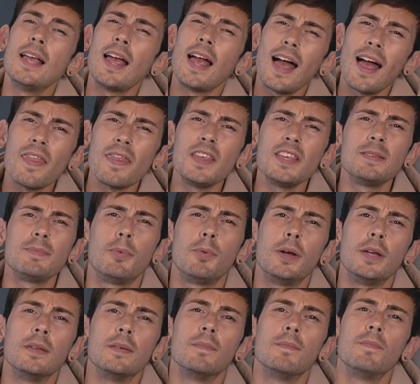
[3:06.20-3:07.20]
At this
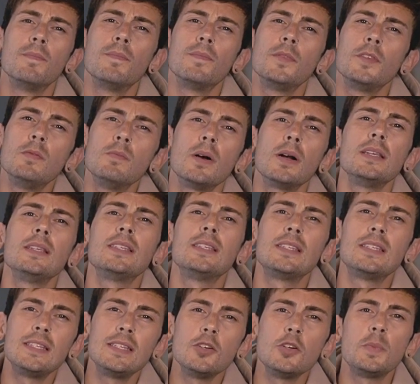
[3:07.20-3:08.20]
point, you might
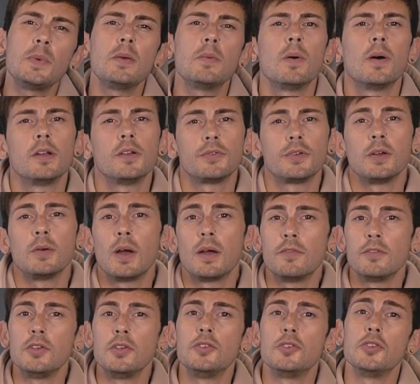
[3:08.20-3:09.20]
still be wondering whether
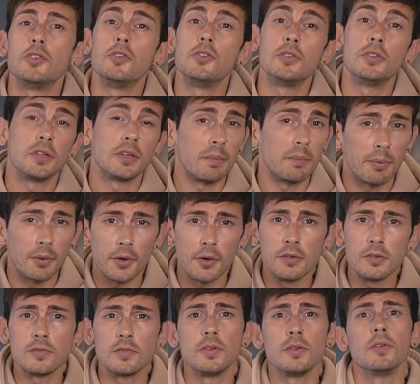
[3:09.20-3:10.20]
you should use the
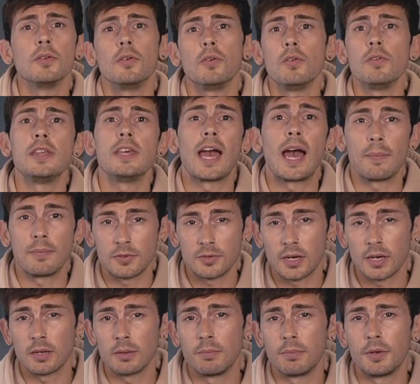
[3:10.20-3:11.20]
ComposeView or the
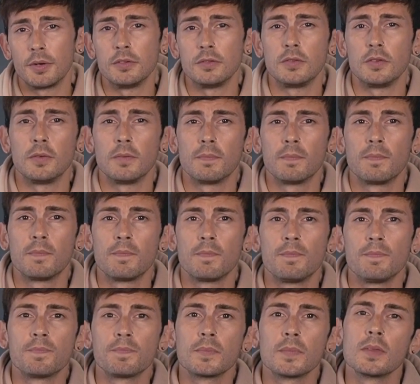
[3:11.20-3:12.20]
AbstractComposeView.
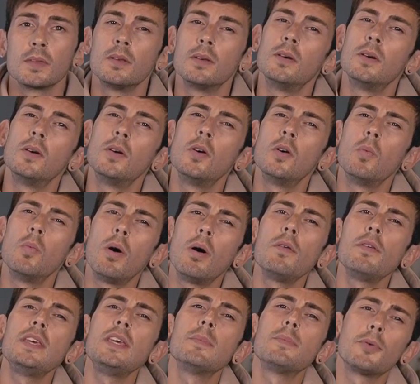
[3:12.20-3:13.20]
While
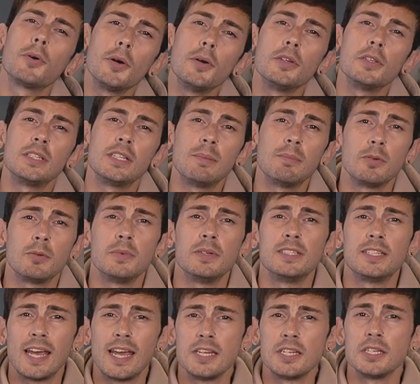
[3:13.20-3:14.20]
the approach to
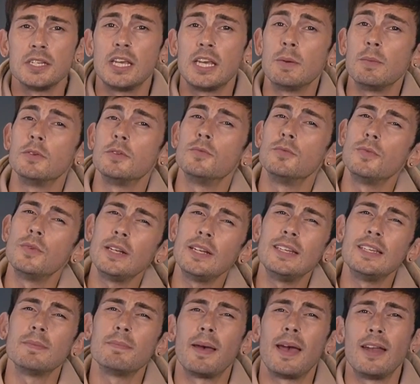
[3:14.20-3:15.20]
implementation here would really
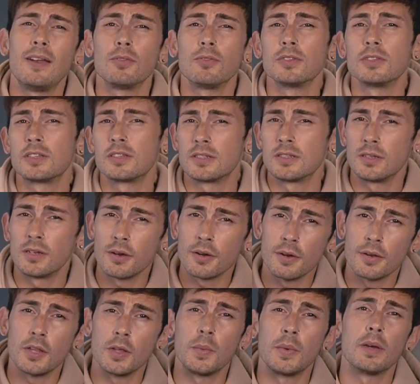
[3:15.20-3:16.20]
depend on the scenario
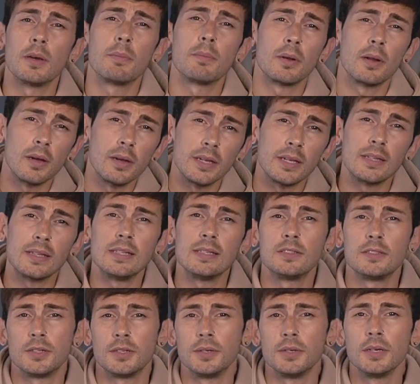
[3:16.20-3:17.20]
that we are applying these
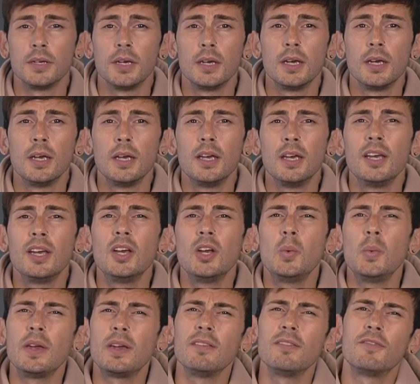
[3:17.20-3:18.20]
to,
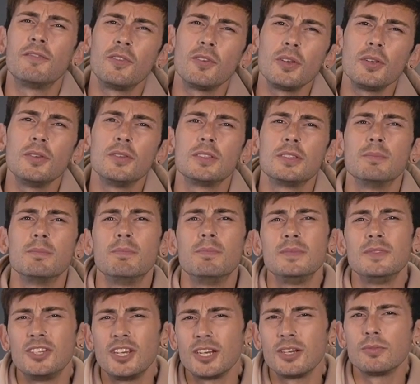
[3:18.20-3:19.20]
we can follow some
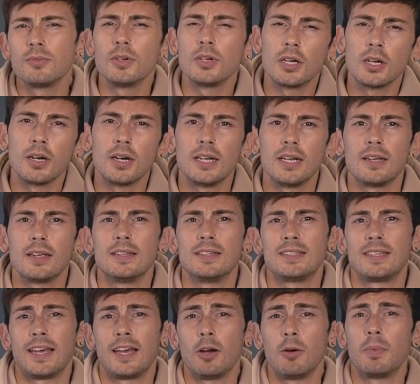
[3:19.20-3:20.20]
general guidelines to
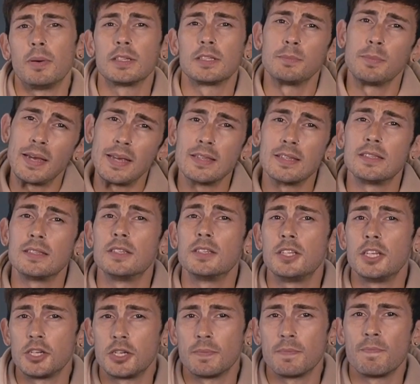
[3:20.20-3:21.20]
help us make this
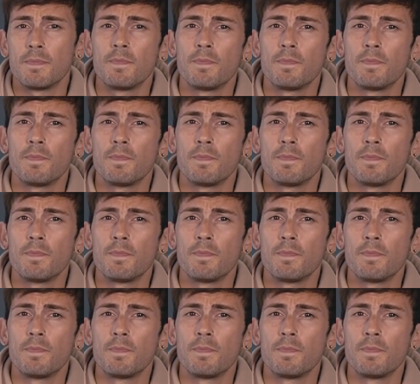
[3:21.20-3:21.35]
decision.